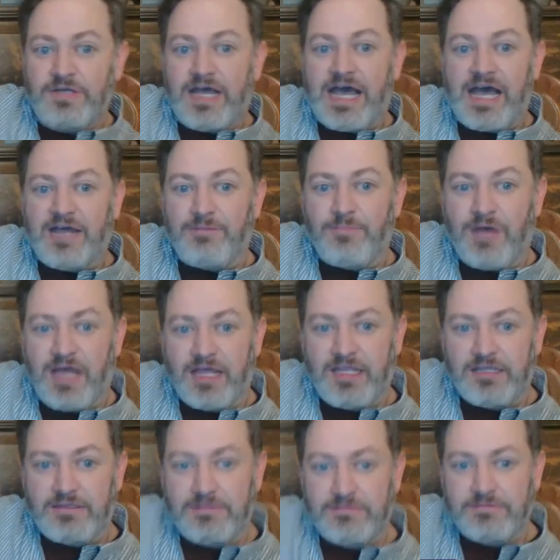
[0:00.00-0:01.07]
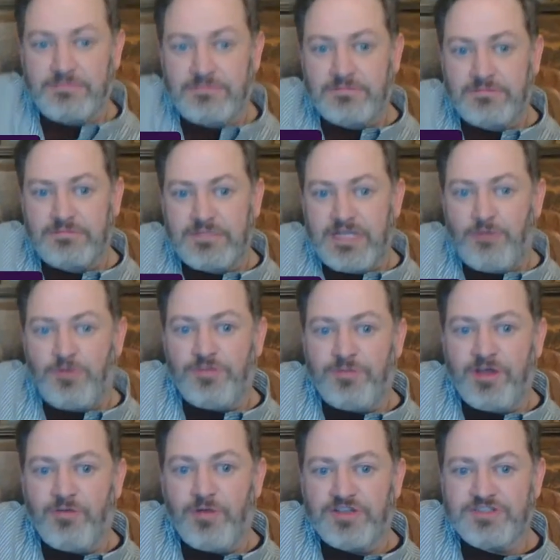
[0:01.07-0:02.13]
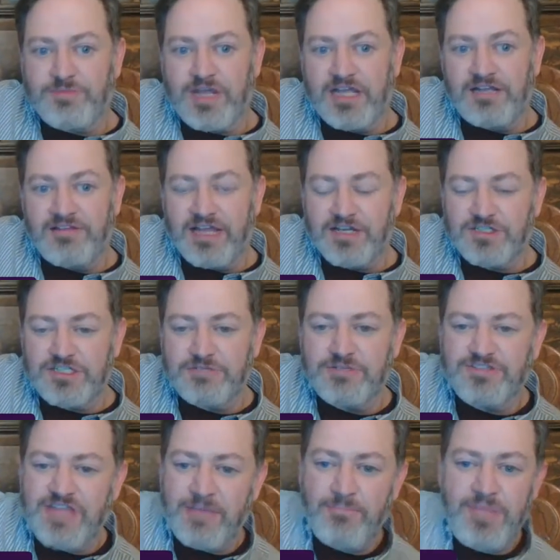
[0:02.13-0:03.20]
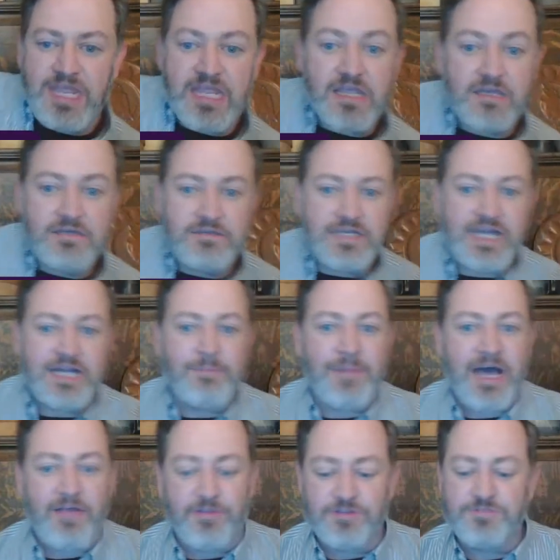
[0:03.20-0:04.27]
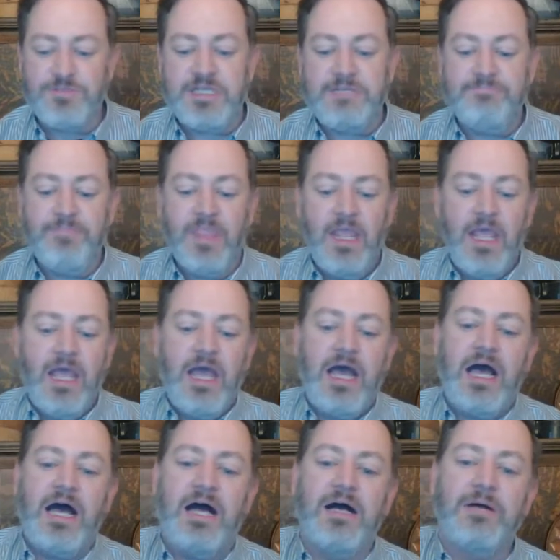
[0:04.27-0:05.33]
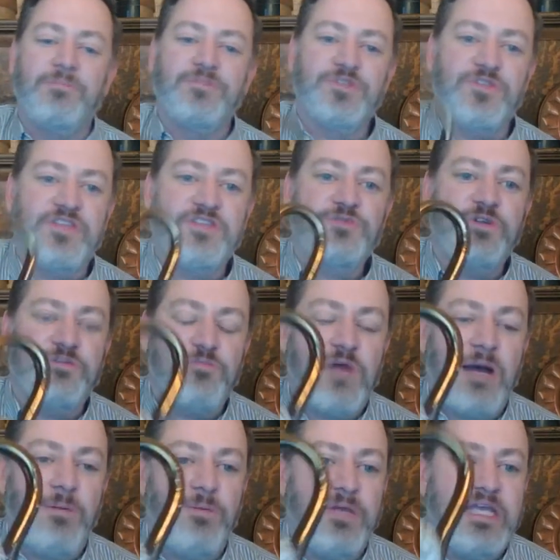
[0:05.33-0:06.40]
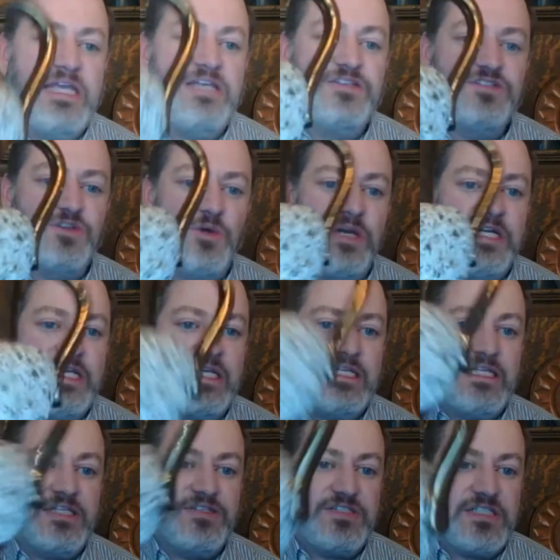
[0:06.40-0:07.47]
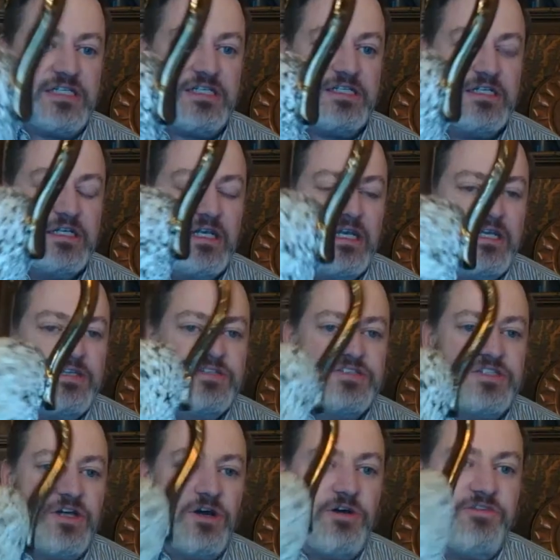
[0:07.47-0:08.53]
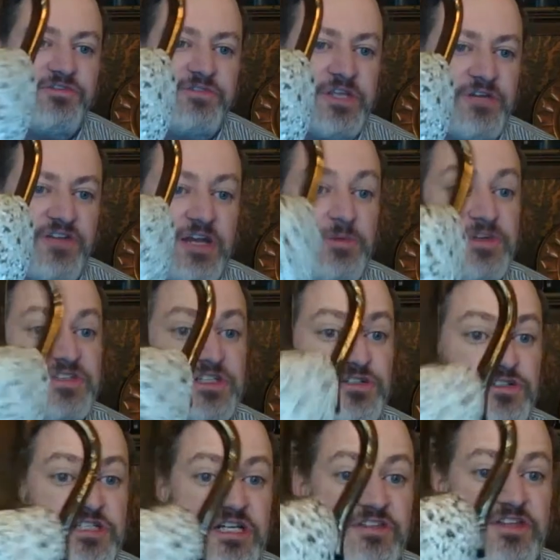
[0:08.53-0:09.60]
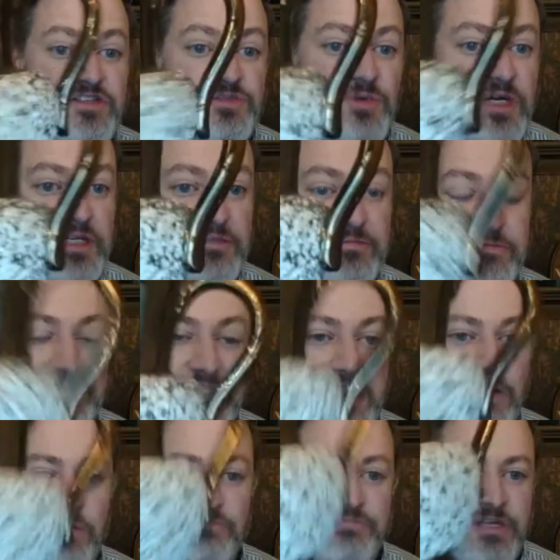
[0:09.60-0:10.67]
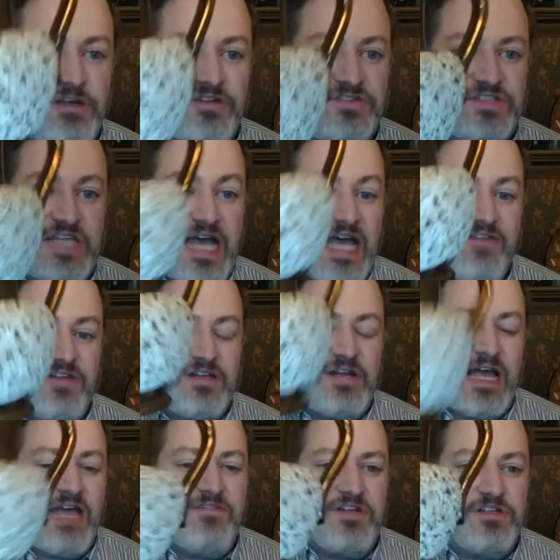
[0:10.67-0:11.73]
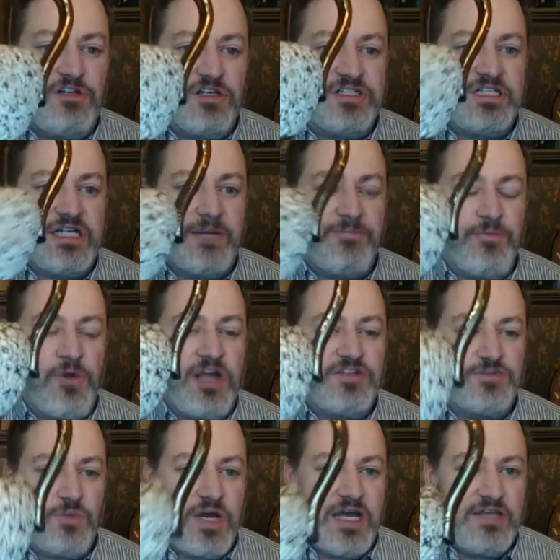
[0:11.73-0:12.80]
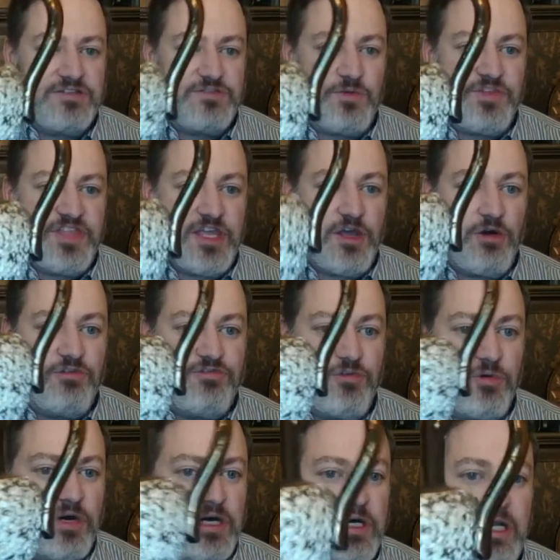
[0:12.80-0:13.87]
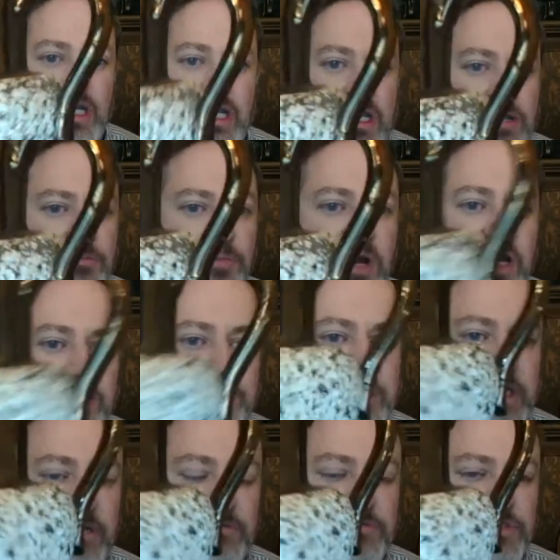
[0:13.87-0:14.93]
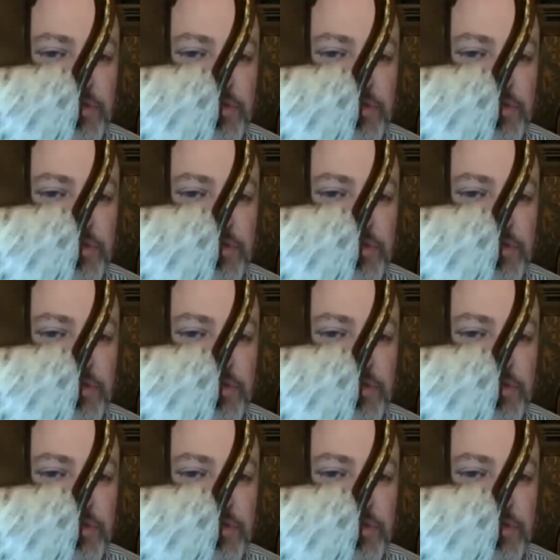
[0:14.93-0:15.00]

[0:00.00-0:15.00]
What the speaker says: on with the rest of my collection, because that pink kind of bothers me. So this one probably is going to get listed. So if anyone's interested in this one, you can see I haven't looked it up price wise and what they go for, but you